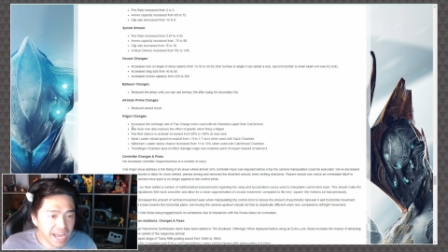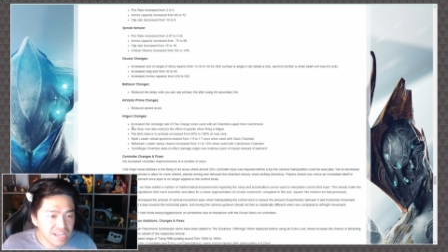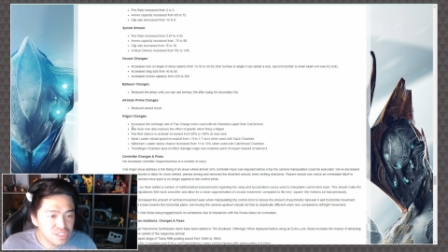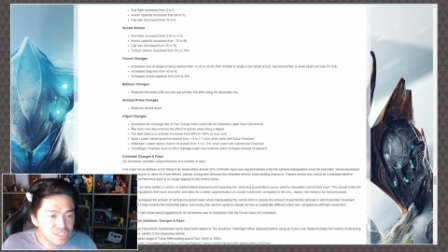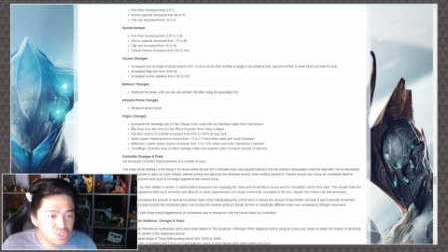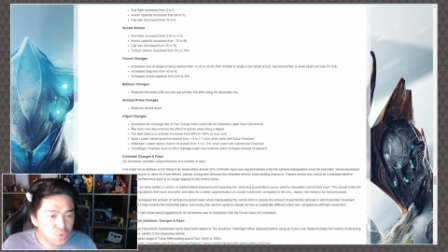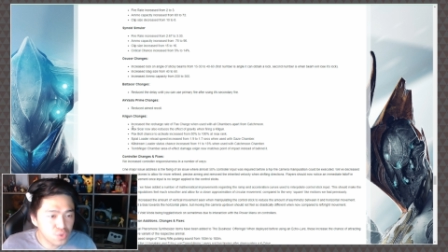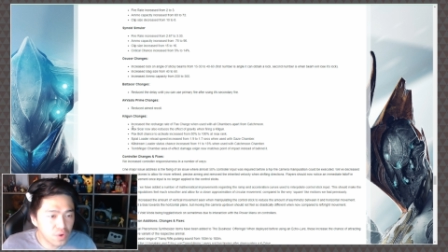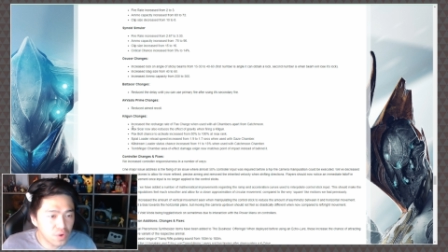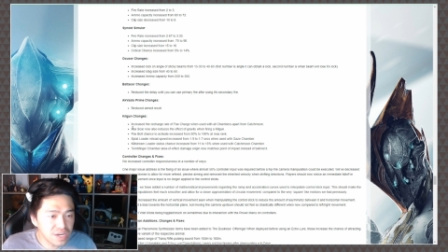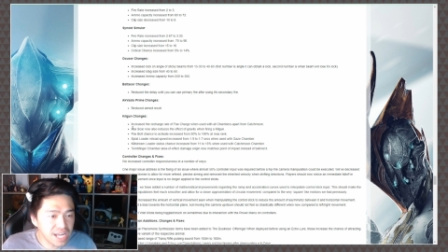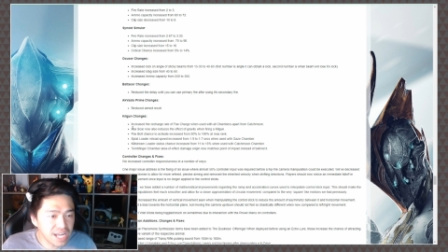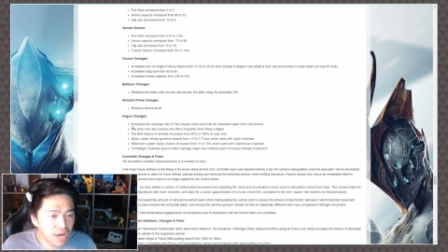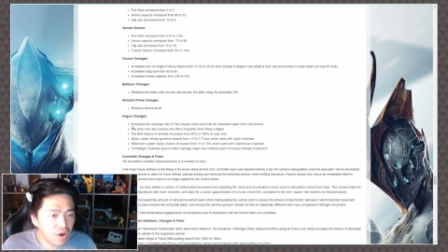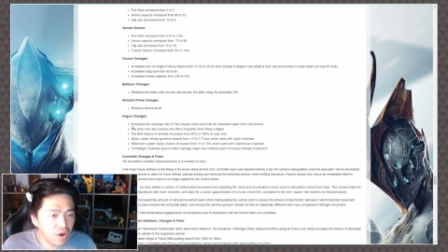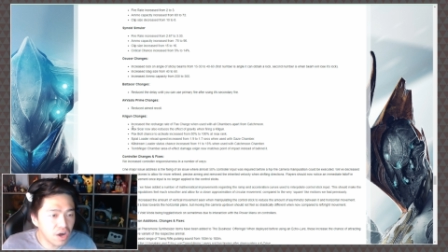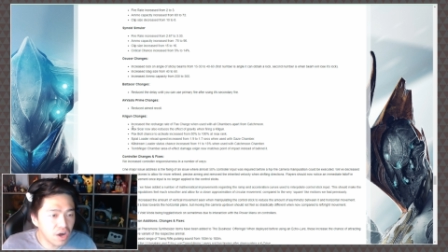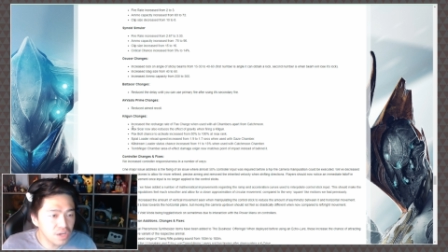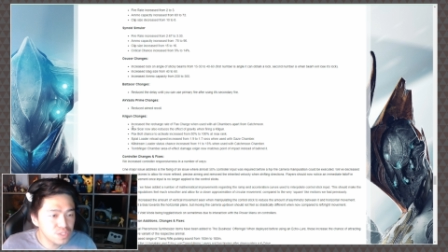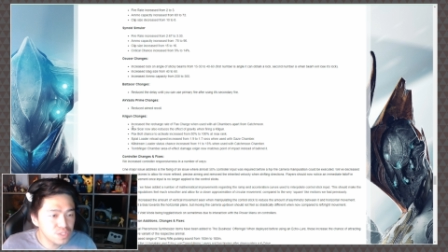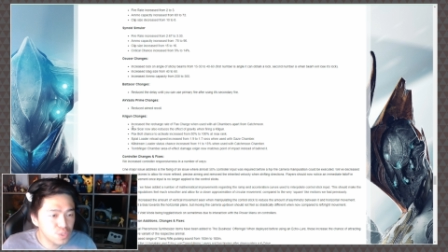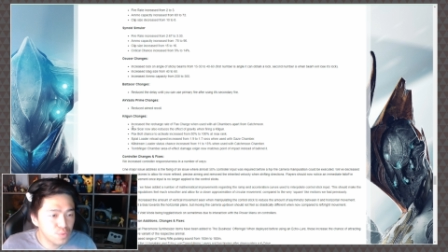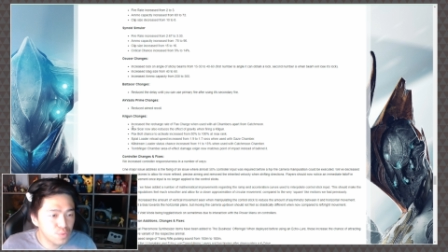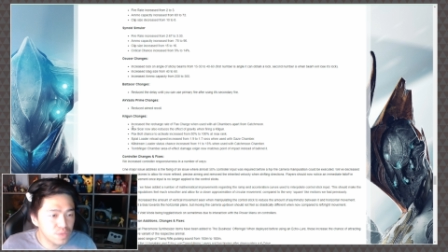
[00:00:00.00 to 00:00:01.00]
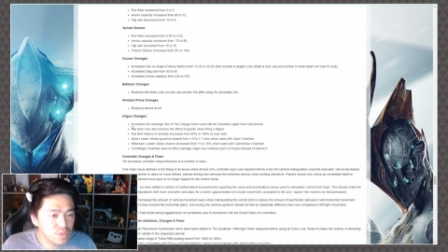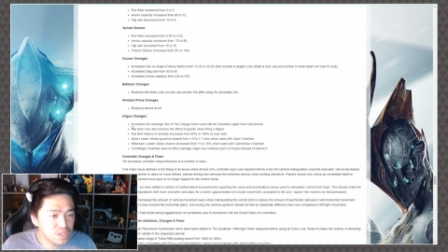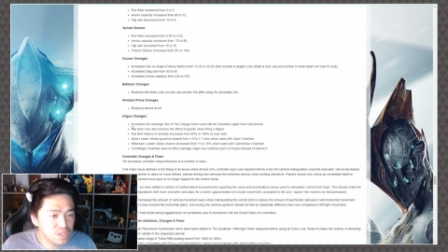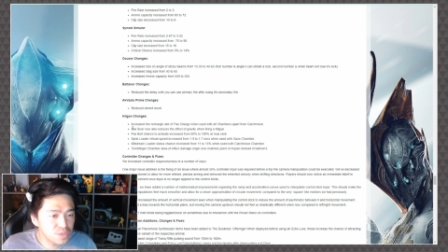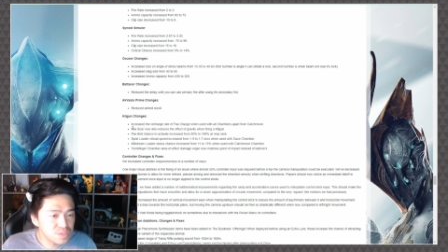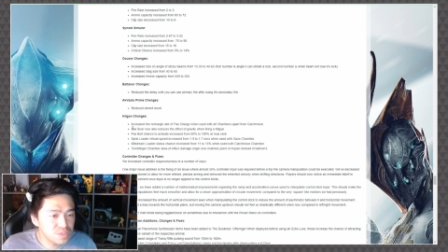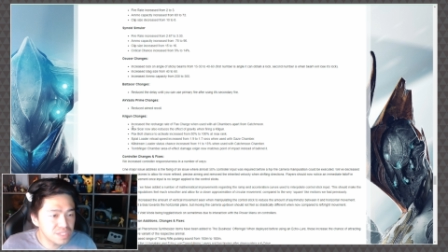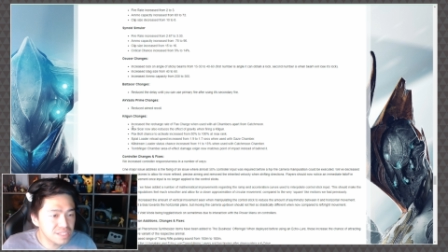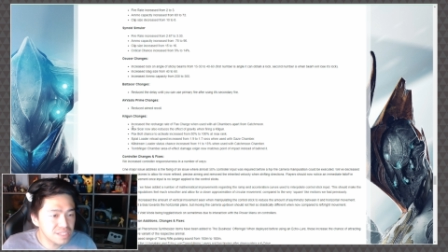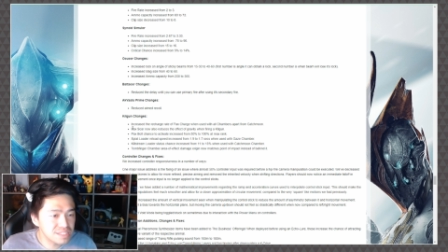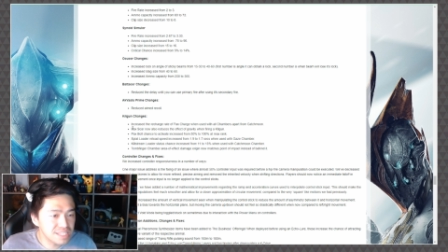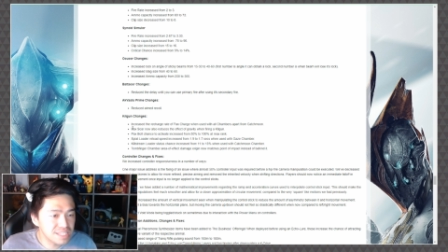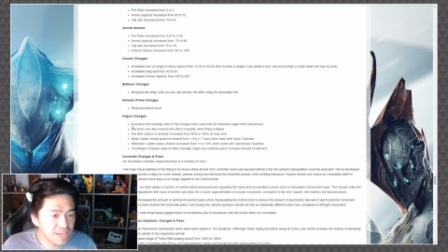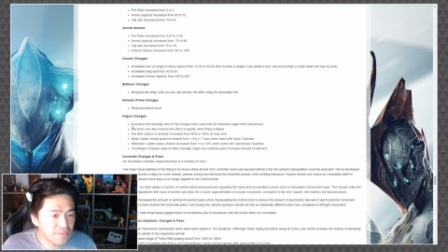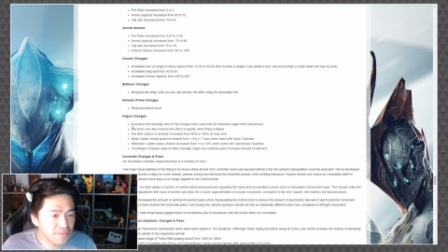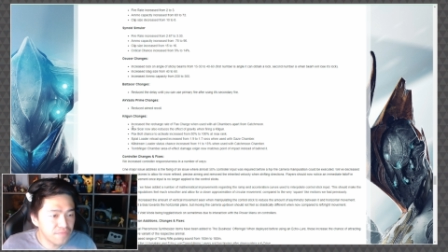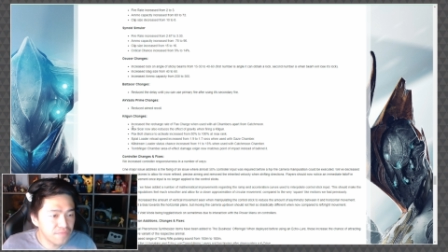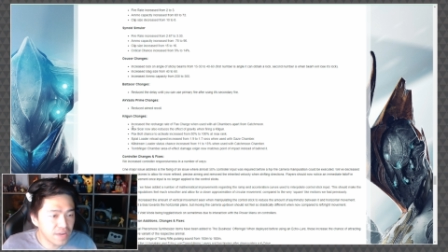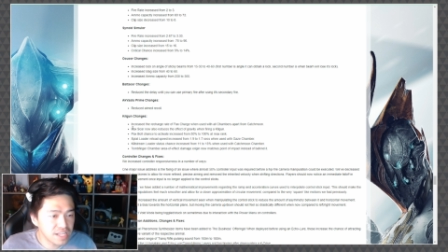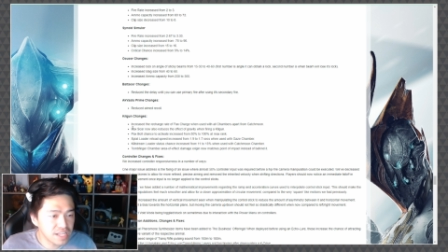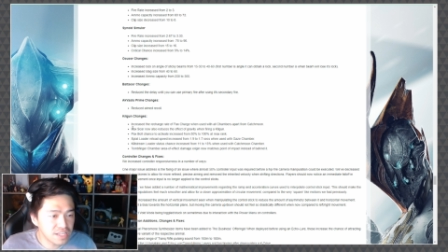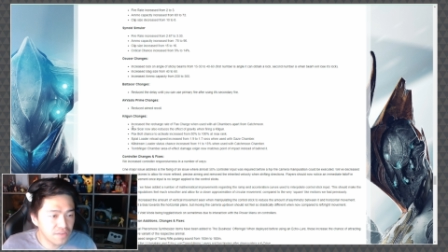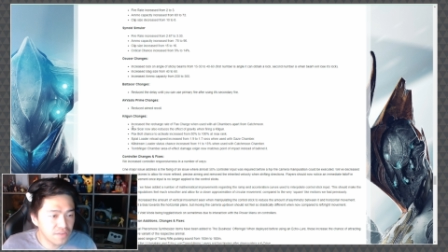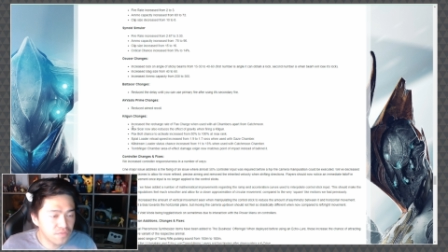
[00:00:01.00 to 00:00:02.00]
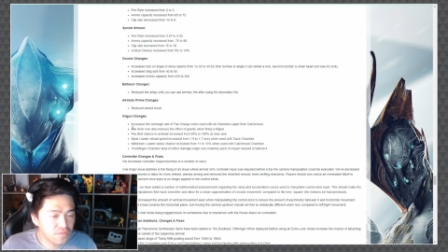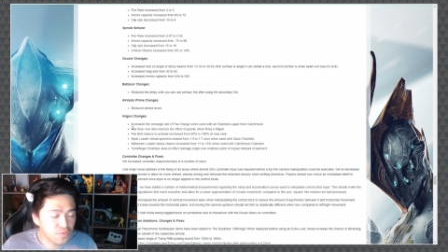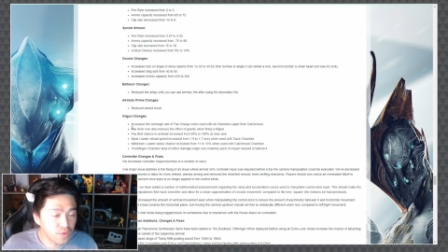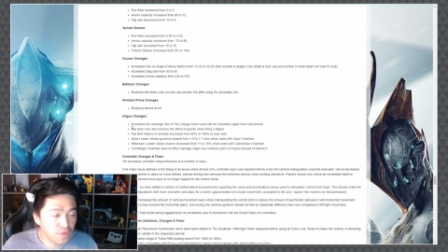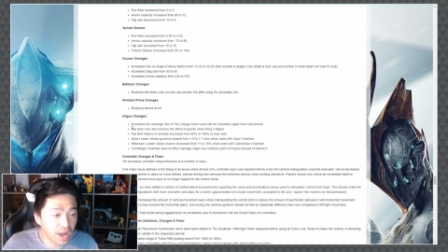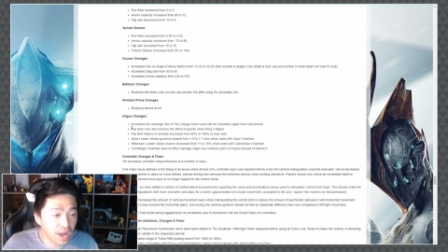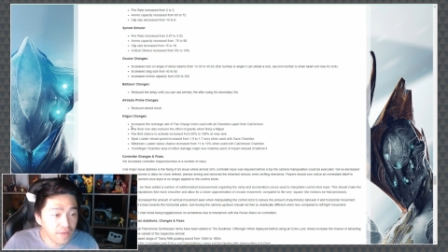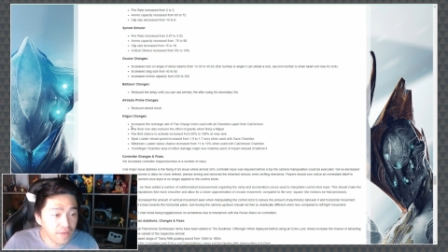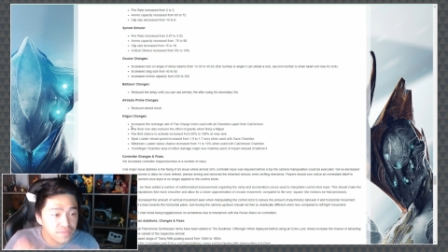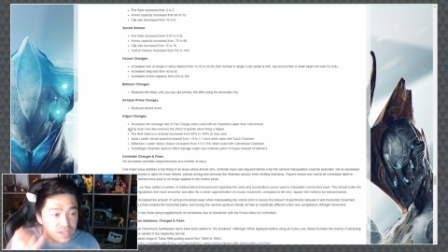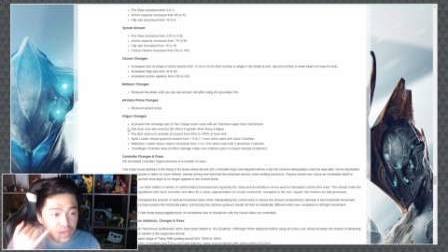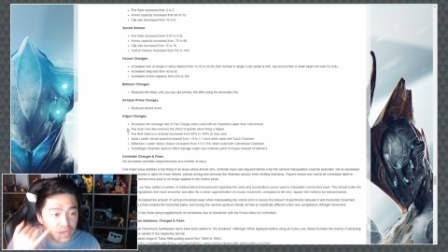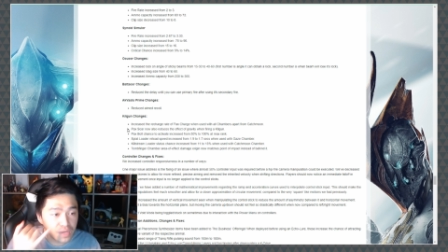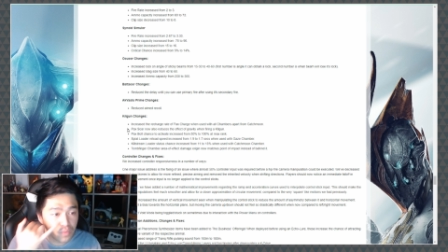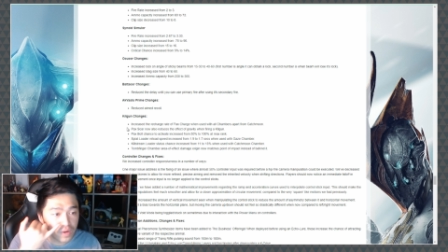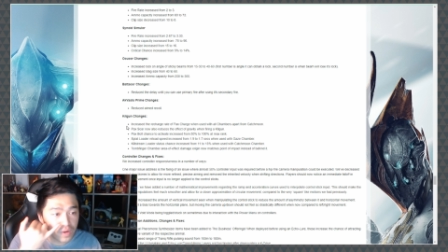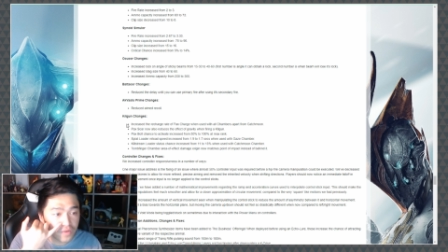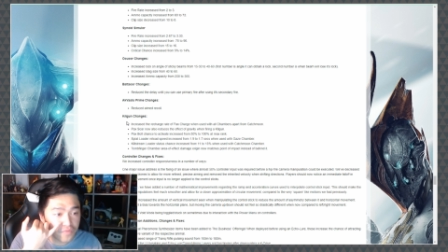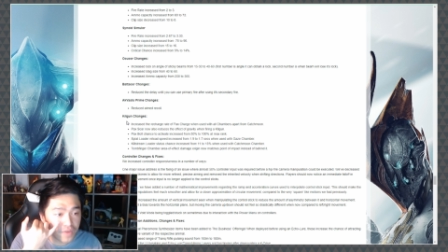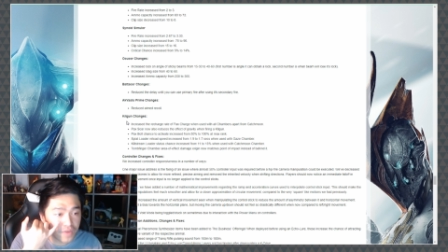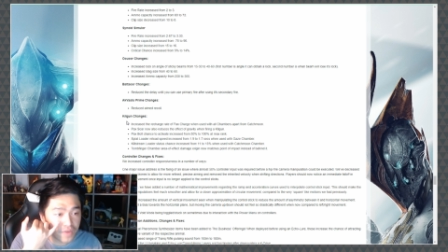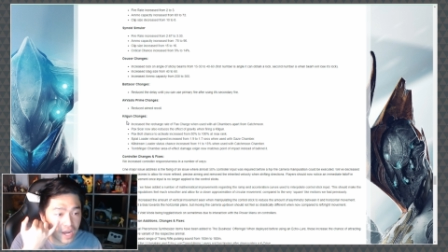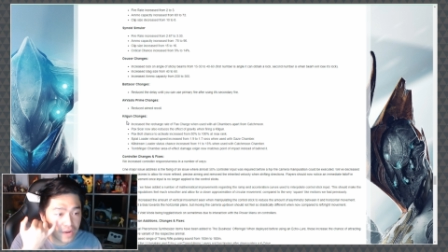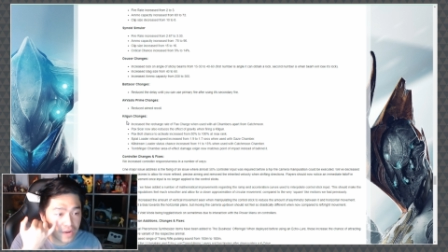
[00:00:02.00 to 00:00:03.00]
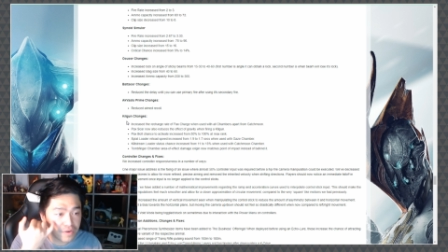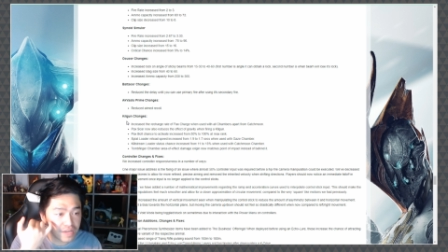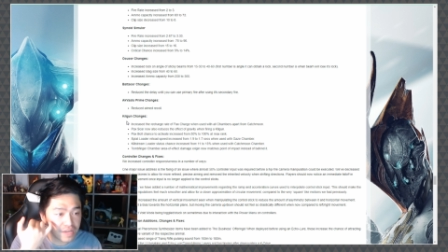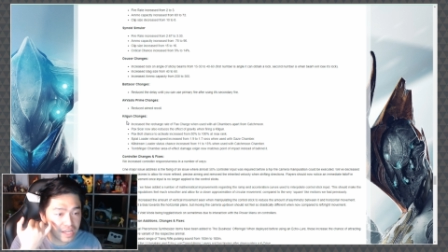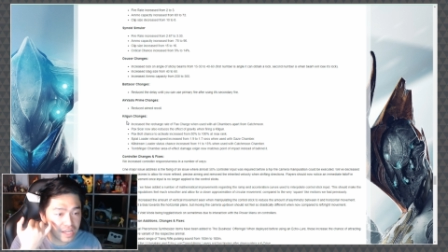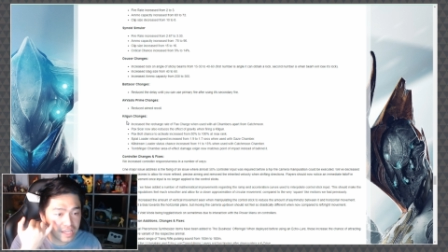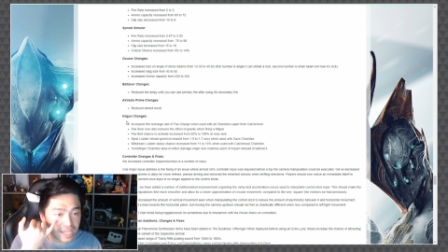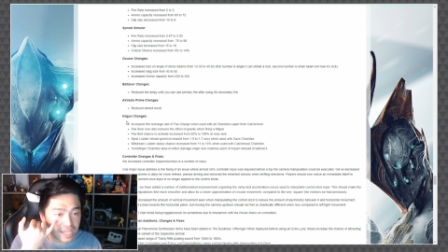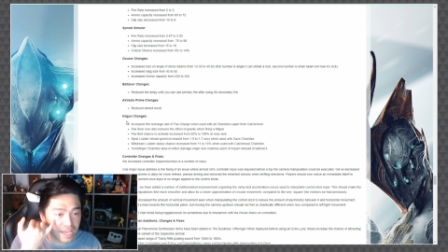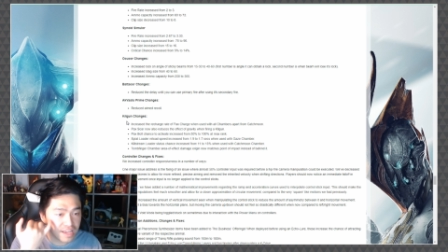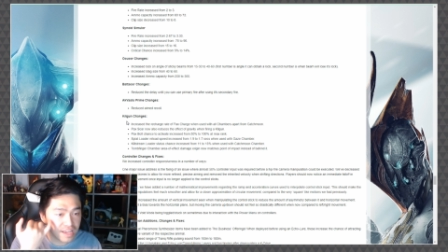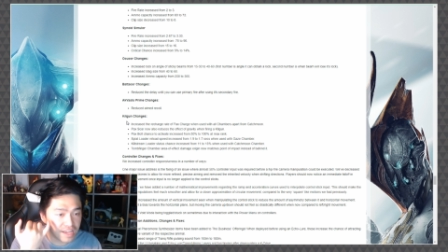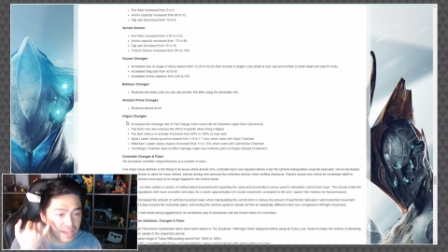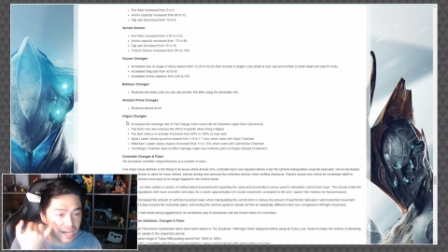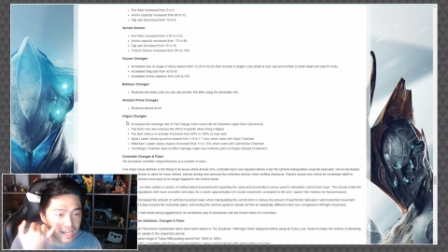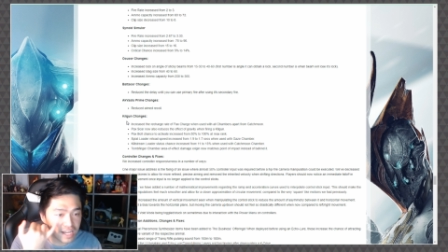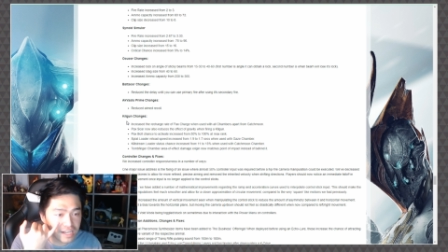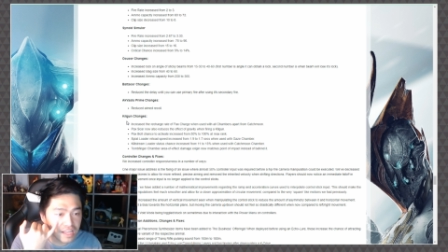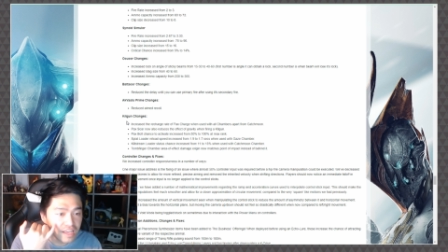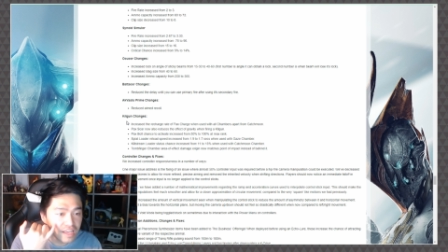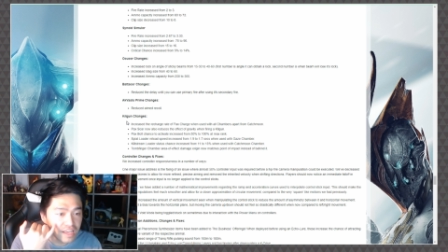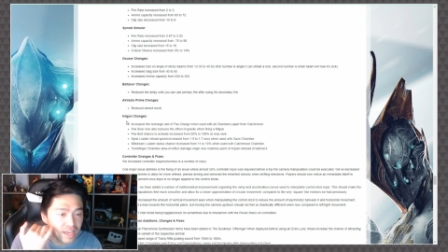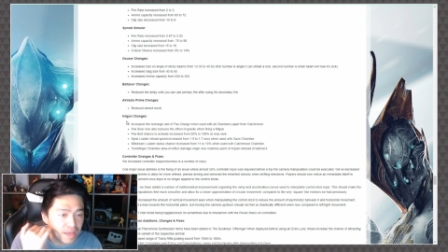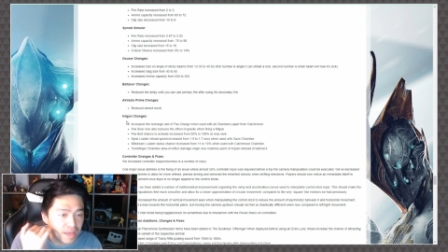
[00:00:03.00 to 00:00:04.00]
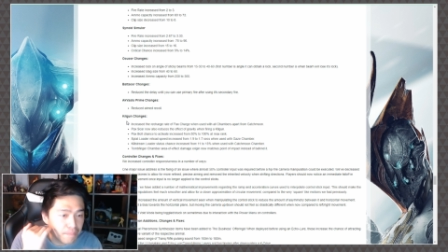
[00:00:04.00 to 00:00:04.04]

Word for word: sword now also reduces the effect of gravity when firing a kick gun.